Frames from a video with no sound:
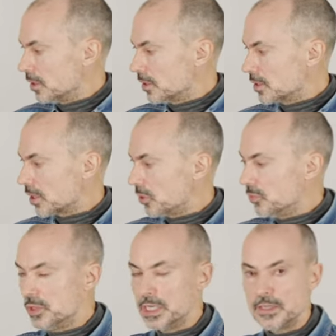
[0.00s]
So we
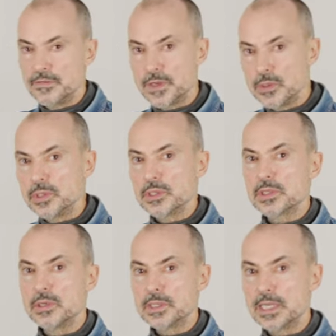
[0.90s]
really
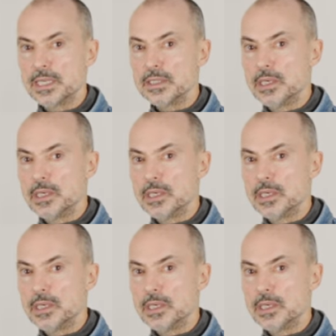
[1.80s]
focused on getting